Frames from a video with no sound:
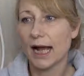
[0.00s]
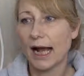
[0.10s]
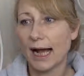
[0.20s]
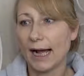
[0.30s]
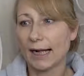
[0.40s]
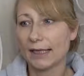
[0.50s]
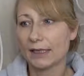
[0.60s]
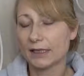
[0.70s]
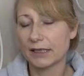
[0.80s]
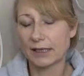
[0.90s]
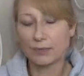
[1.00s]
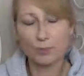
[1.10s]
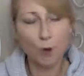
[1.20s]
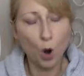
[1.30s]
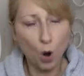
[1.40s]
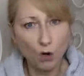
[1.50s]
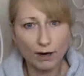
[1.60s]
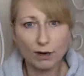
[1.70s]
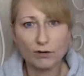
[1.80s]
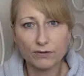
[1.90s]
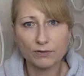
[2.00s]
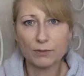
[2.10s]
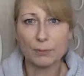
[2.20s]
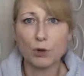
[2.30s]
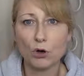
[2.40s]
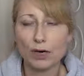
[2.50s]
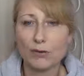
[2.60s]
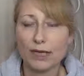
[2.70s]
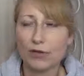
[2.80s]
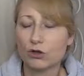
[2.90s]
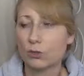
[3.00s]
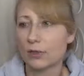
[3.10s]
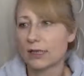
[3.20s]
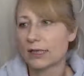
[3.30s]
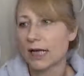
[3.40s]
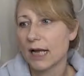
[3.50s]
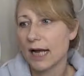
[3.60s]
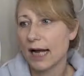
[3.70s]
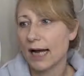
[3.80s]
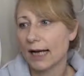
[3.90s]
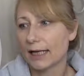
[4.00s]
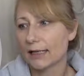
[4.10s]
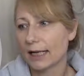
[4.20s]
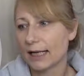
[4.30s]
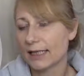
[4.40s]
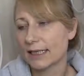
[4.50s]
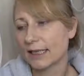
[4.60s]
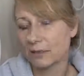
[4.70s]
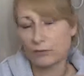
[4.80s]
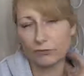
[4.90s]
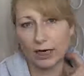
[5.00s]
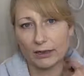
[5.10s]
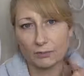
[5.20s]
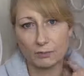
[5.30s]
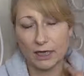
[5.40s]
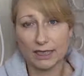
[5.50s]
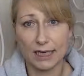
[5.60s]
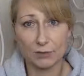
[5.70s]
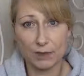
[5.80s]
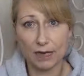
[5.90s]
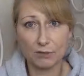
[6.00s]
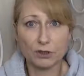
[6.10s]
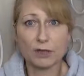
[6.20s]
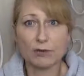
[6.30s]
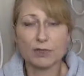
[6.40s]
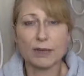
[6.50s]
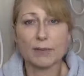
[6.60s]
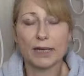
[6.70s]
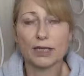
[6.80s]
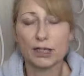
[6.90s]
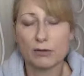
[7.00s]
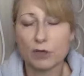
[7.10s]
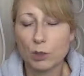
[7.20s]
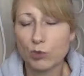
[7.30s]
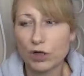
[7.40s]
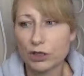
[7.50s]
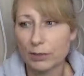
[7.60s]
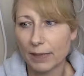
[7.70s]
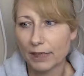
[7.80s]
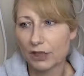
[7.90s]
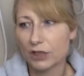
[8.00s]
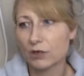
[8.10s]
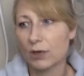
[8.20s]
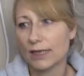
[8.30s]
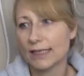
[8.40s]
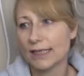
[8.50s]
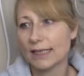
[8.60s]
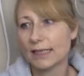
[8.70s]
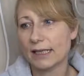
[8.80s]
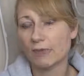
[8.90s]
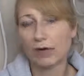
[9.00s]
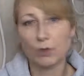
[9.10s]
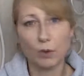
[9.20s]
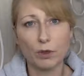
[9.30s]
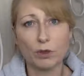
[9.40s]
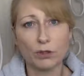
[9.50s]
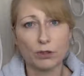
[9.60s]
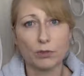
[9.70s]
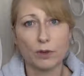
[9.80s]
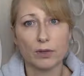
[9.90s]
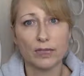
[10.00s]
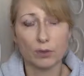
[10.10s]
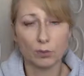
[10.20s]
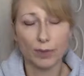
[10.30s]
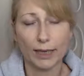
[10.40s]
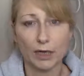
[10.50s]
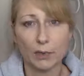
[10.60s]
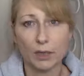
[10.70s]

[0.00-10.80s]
and they'd pour out of pour out their troubles and I'd say to them, right, as I, I you know, I was their manager, I was an operational manager, so I'd say to them, right, what are we going to do about this? How can we help?